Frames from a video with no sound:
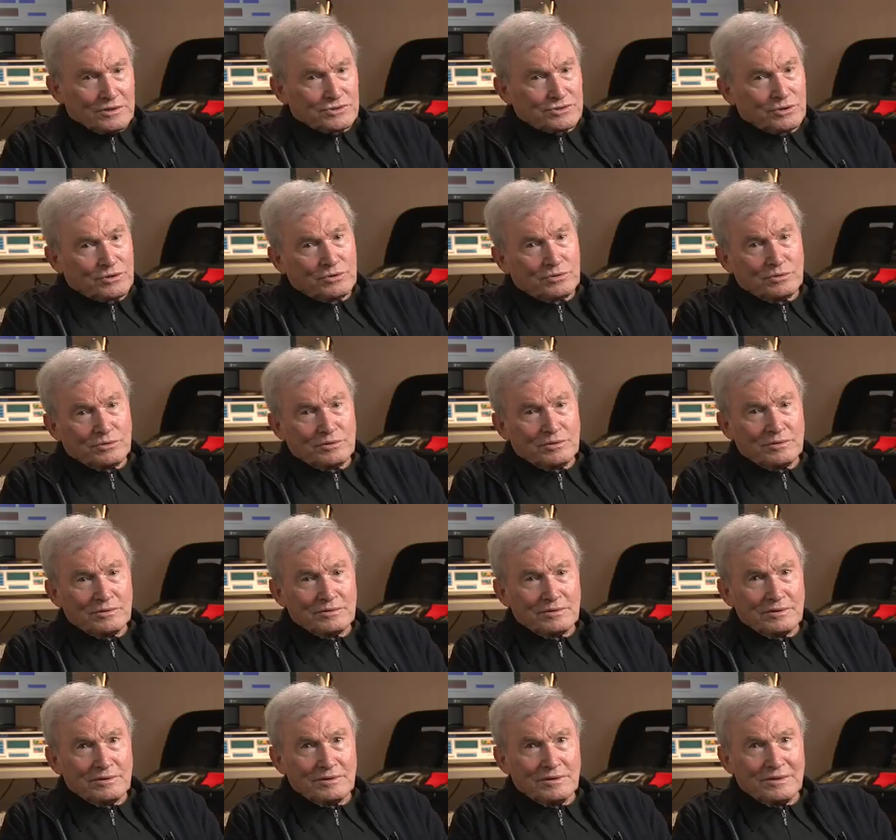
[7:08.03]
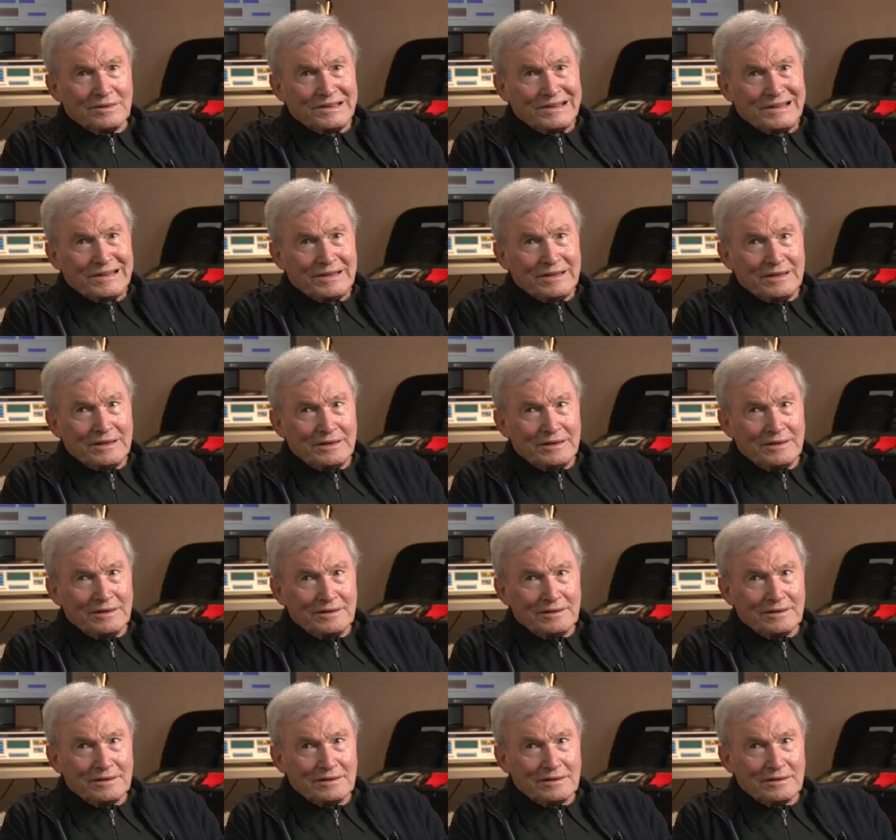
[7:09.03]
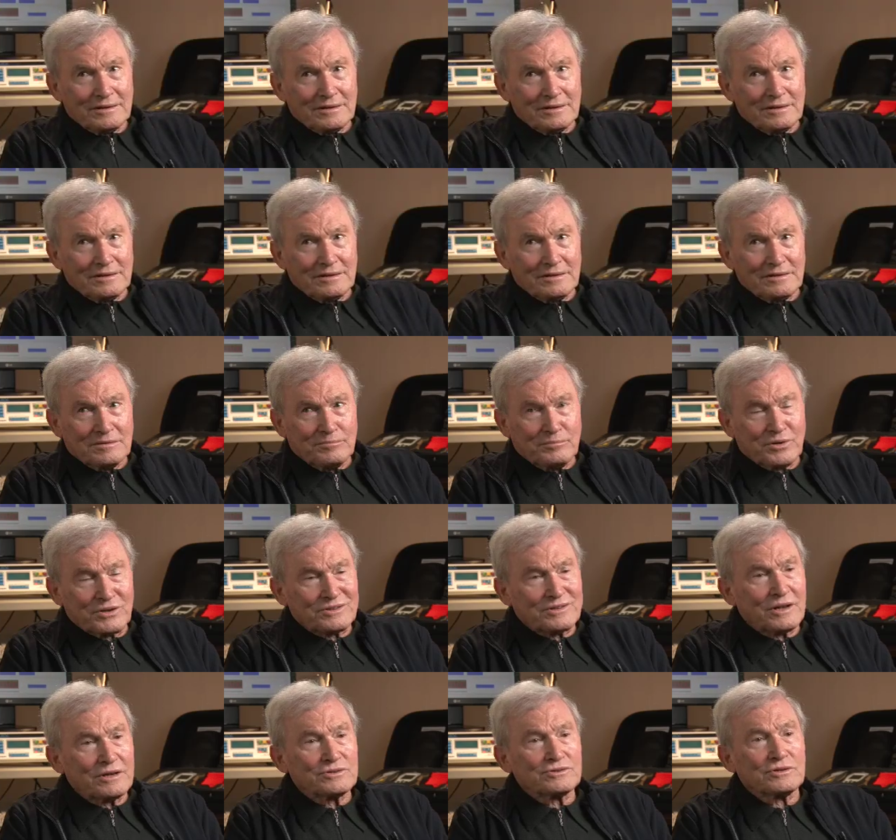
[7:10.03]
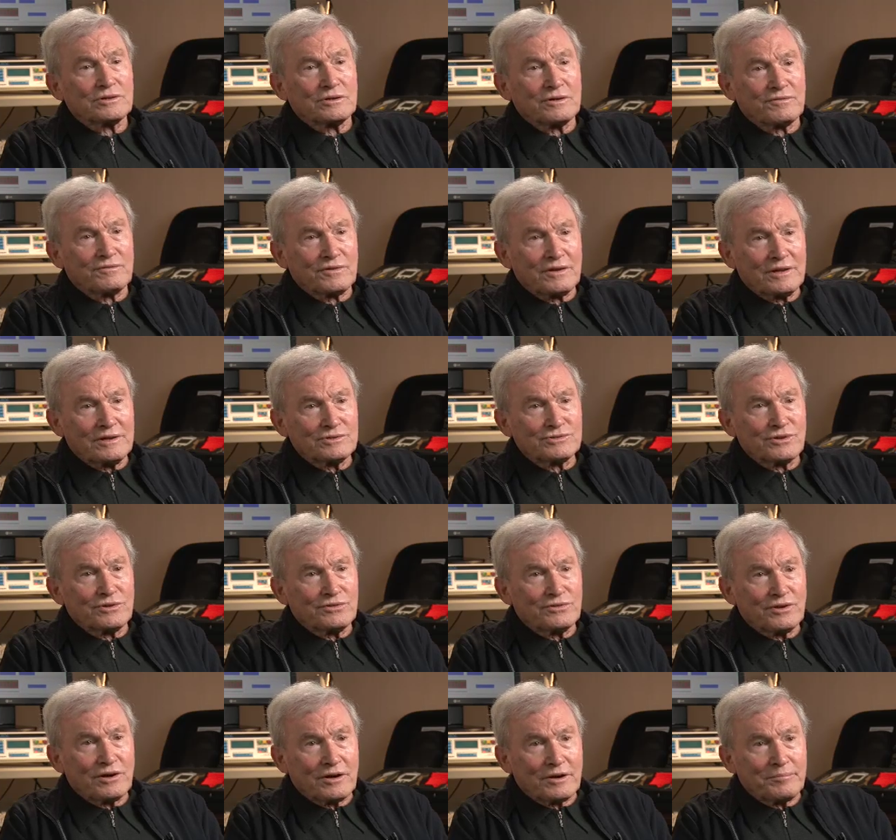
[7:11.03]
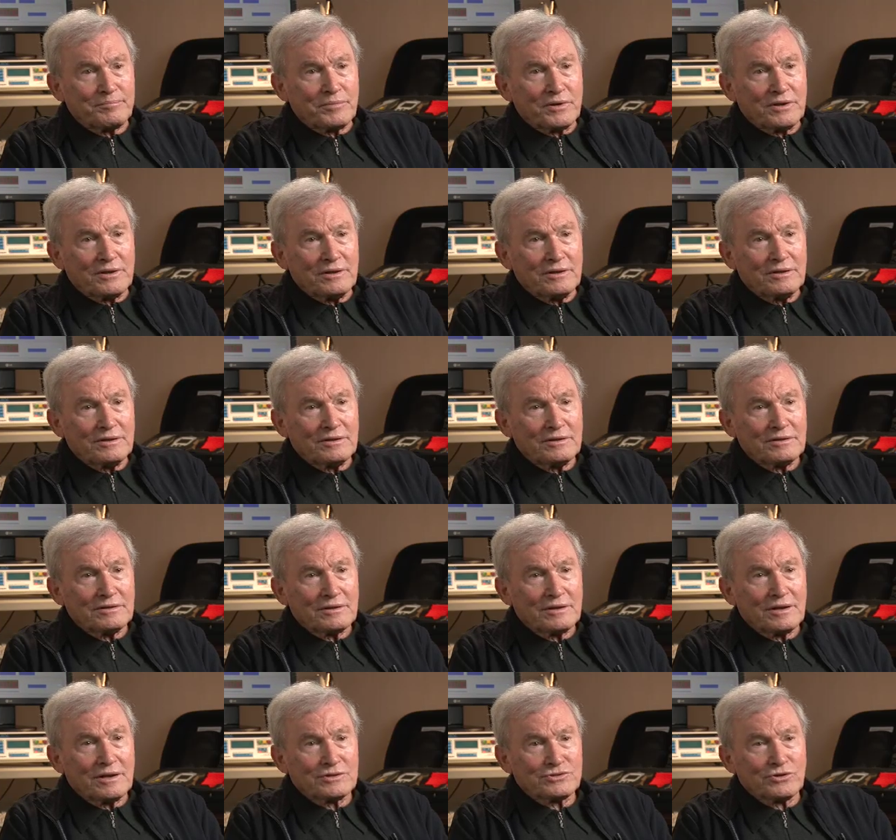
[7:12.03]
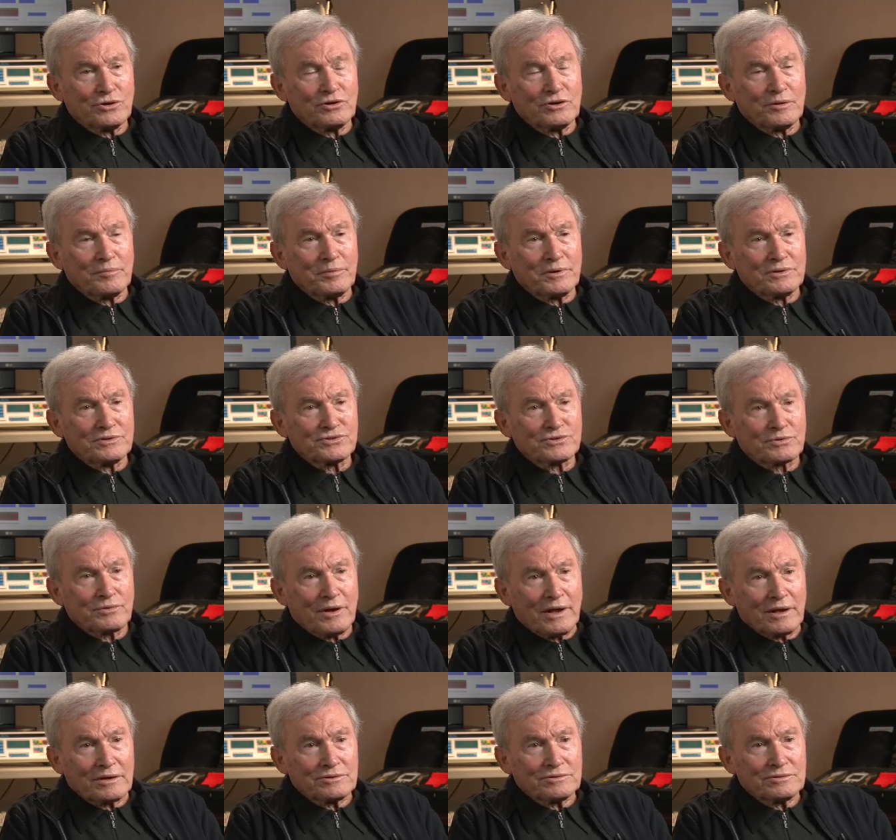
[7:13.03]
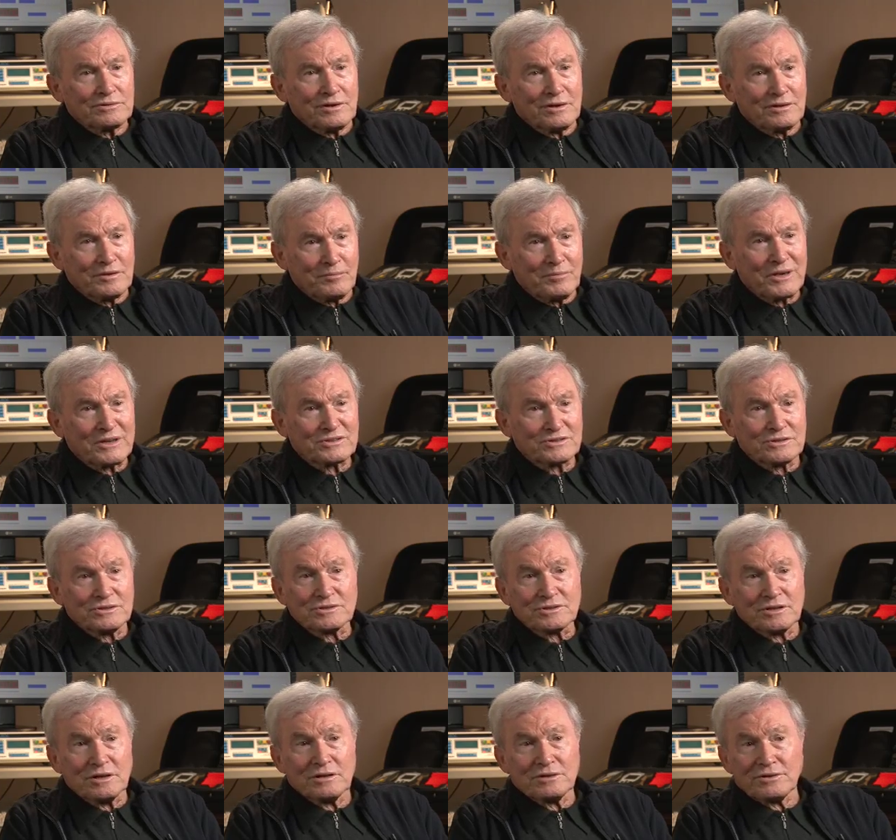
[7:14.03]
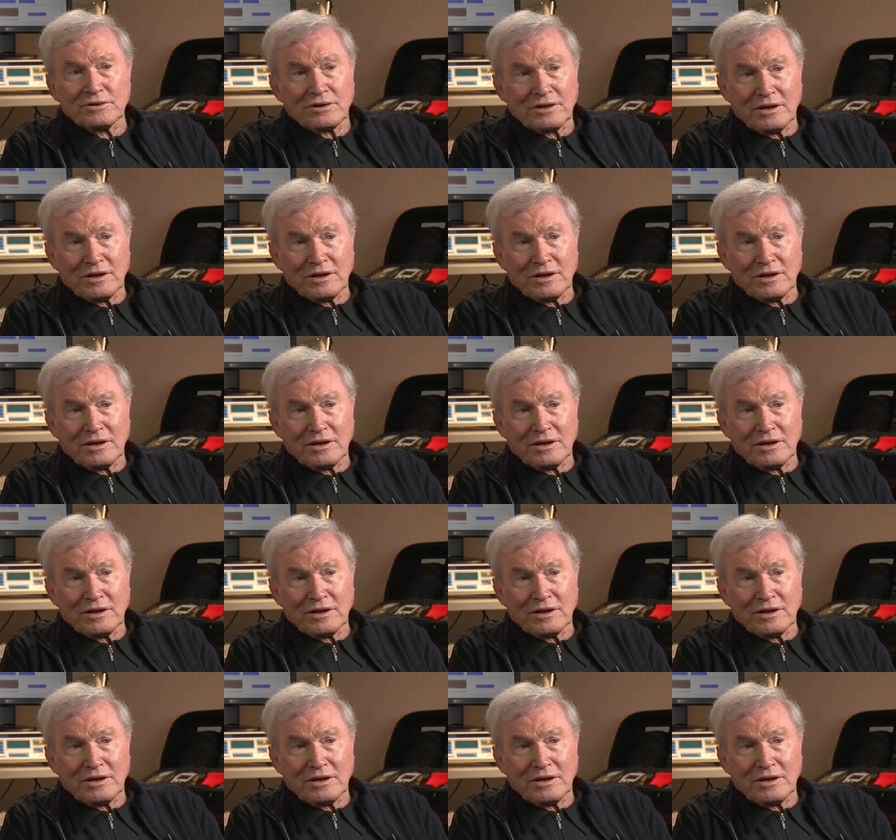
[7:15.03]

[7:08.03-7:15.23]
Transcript: So the potential of laser therapy has only been scratched, and the best is still to